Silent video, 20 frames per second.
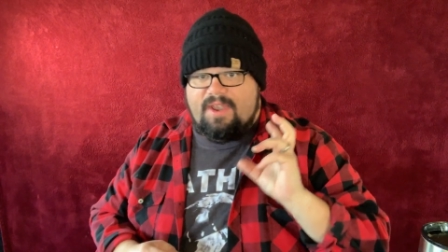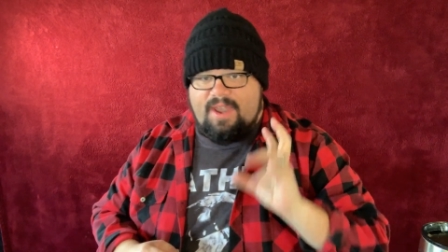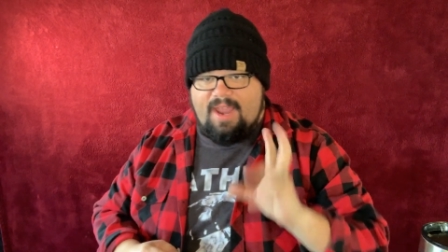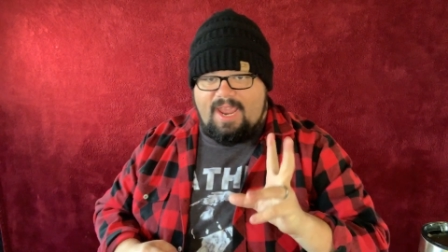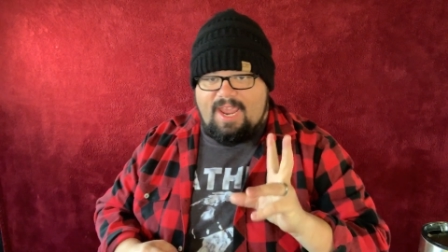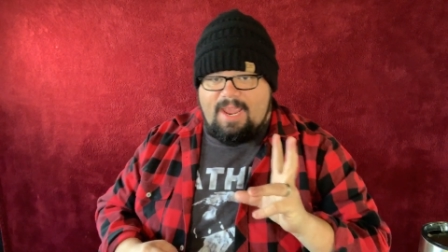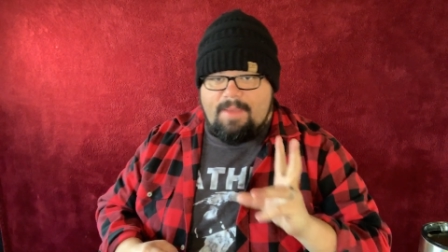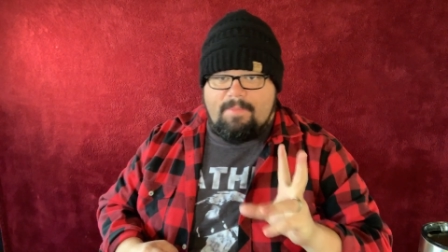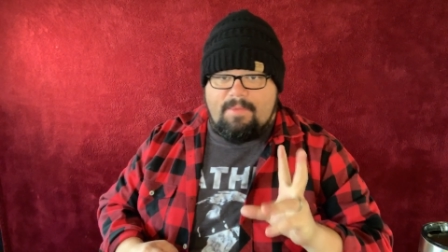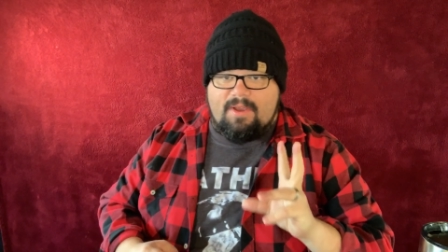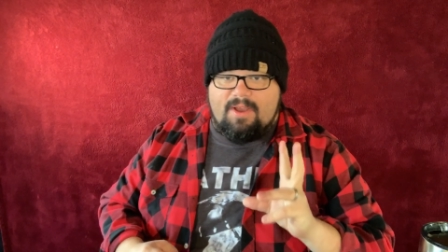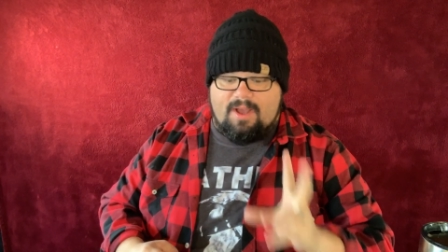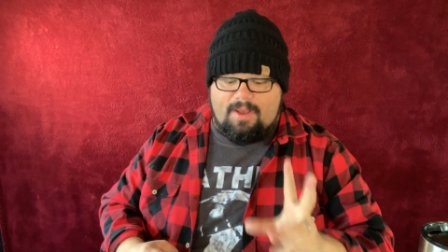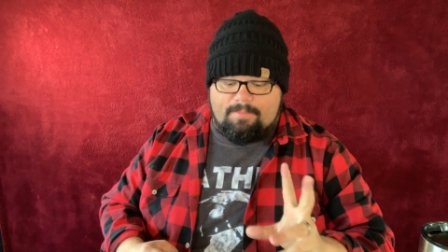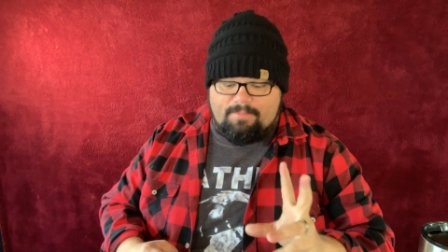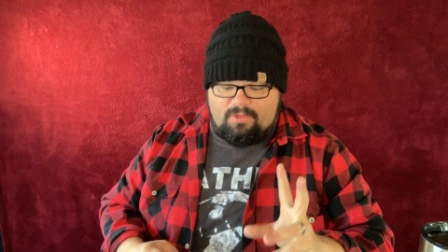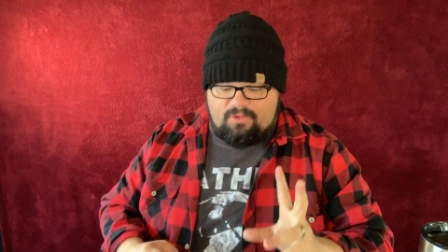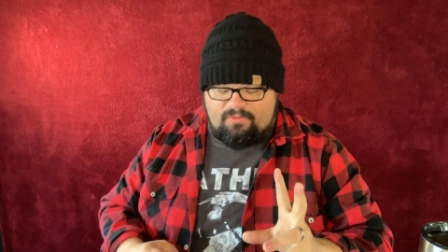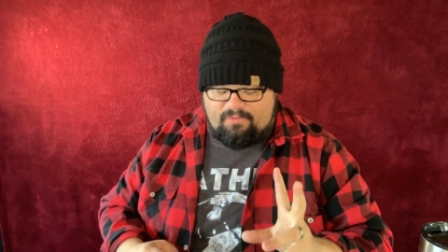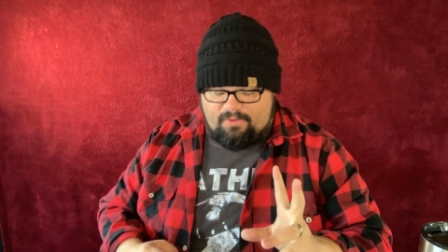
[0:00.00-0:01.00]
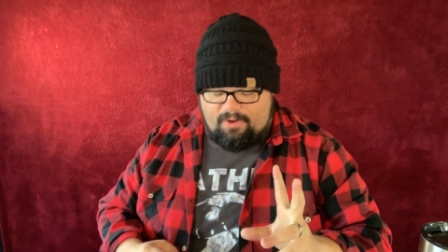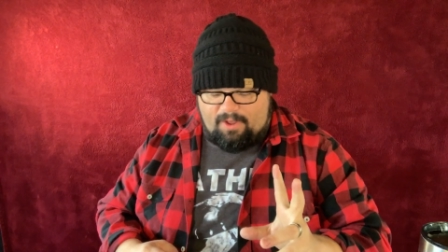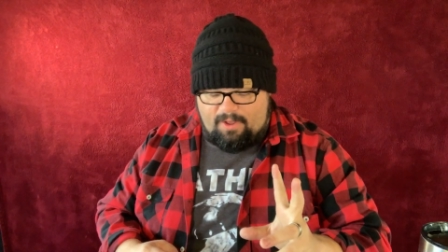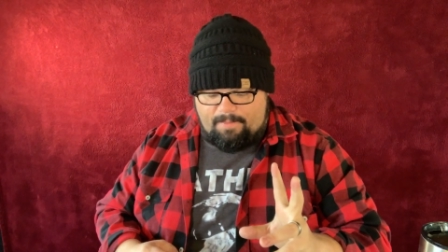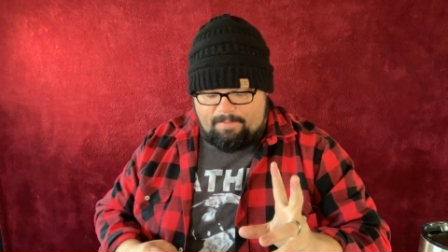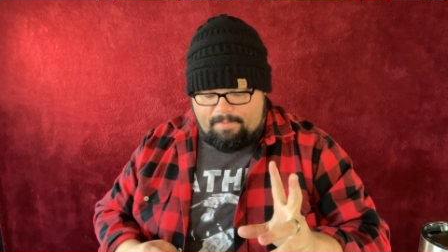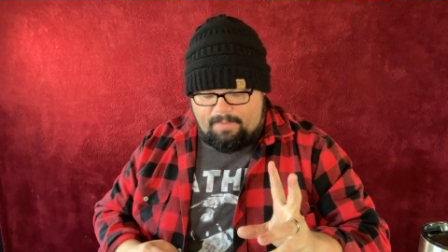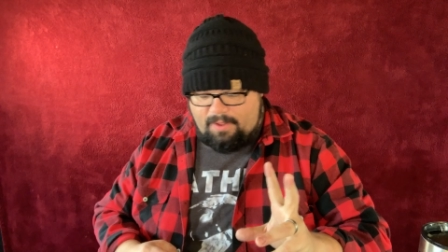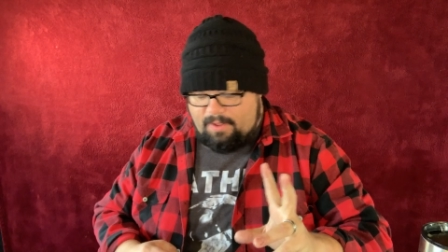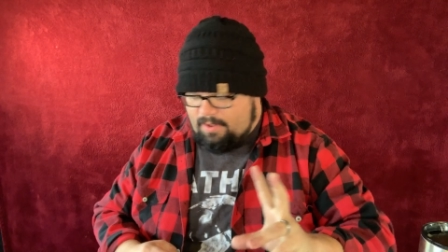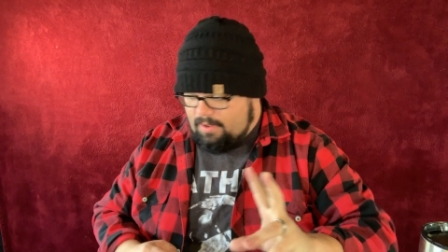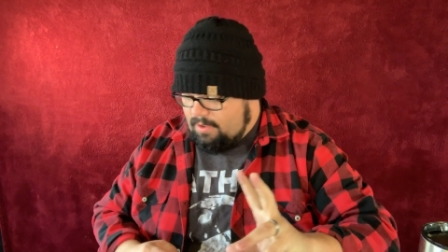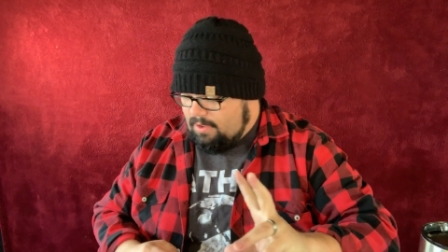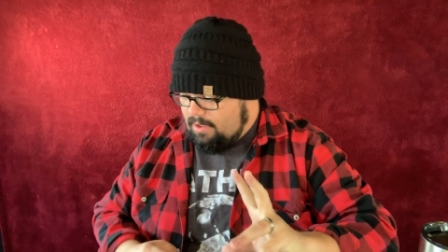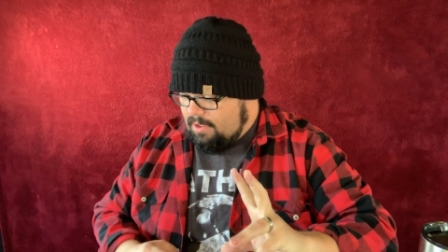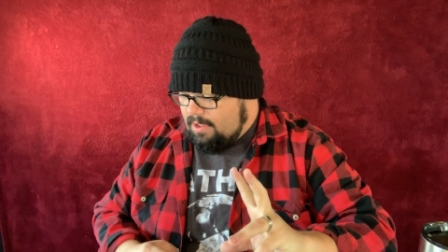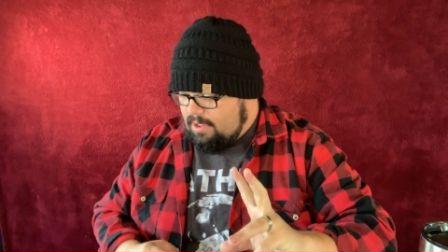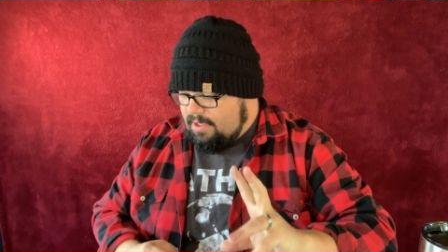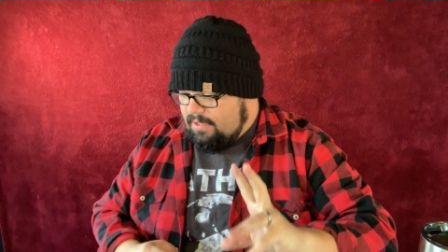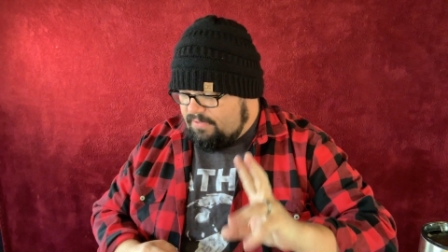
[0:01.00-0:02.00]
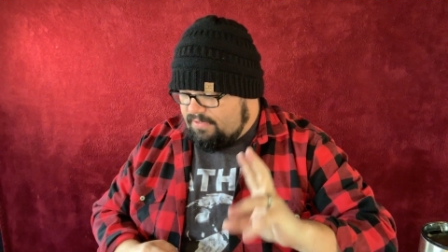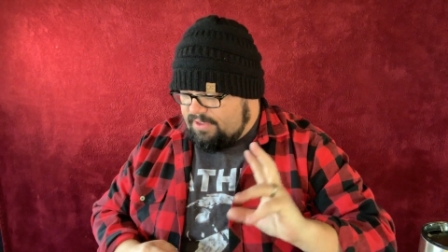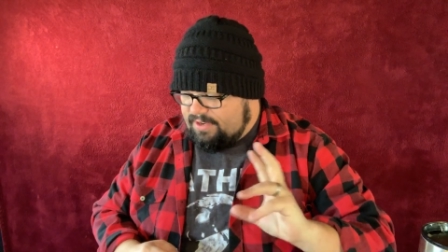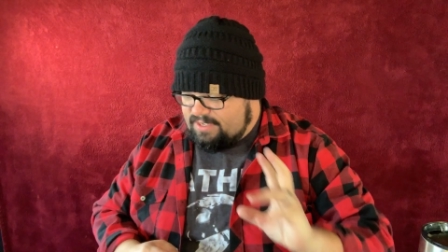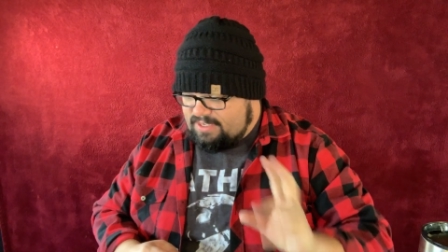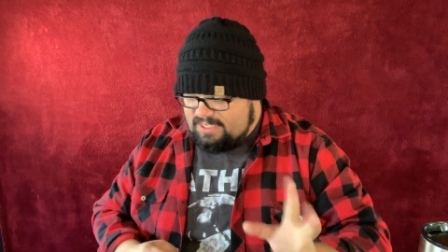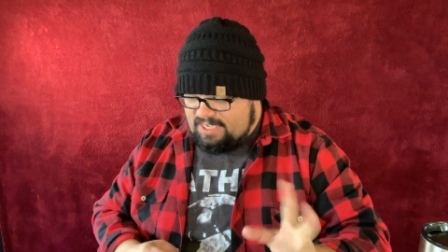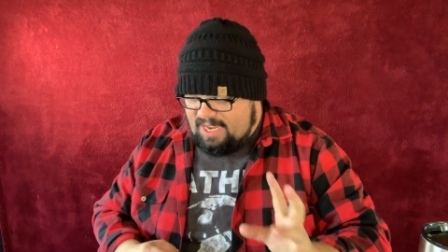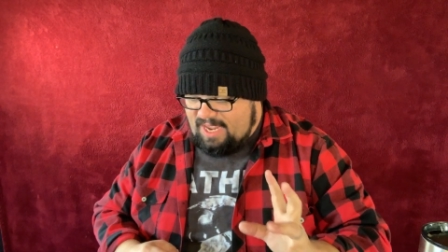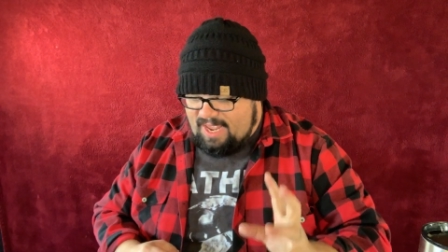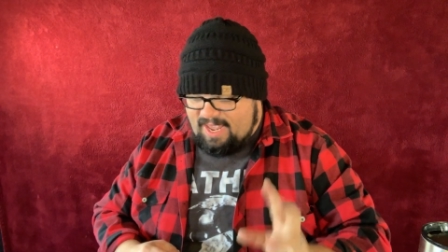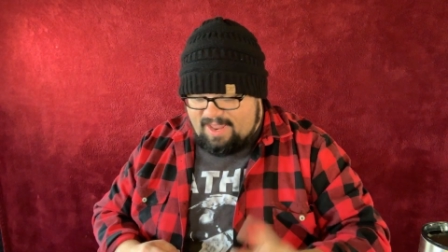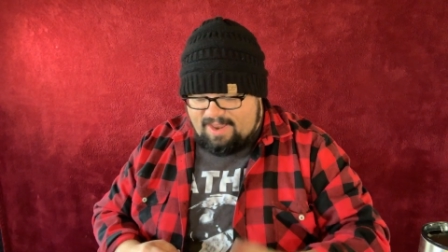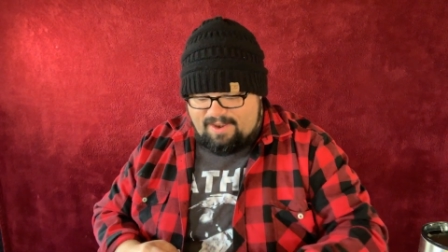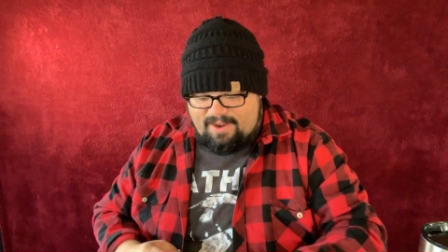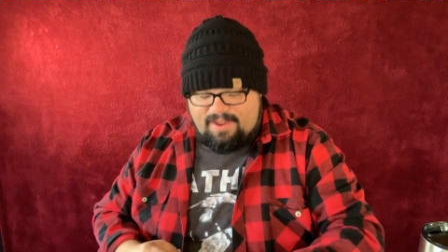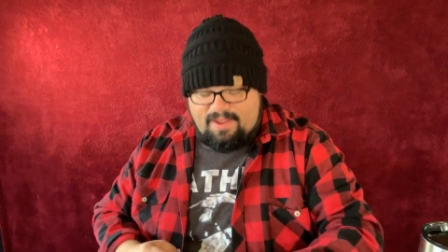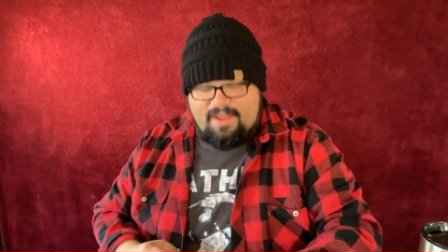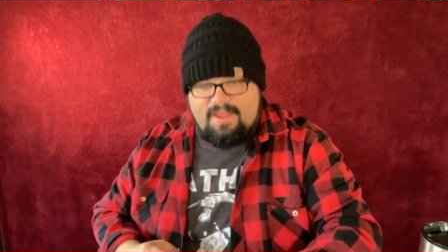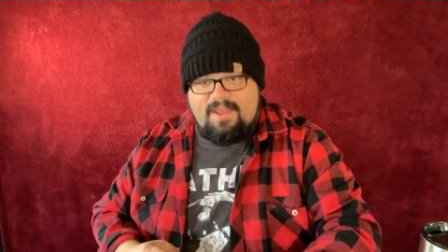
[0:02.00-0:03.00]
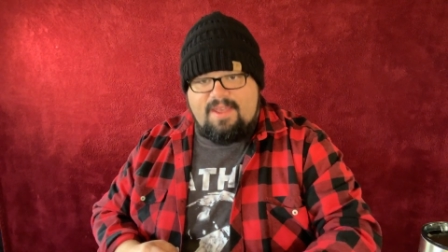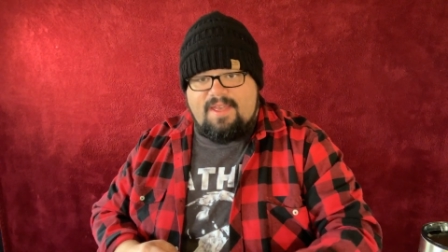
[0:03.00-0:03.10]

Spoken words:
name comes from the tin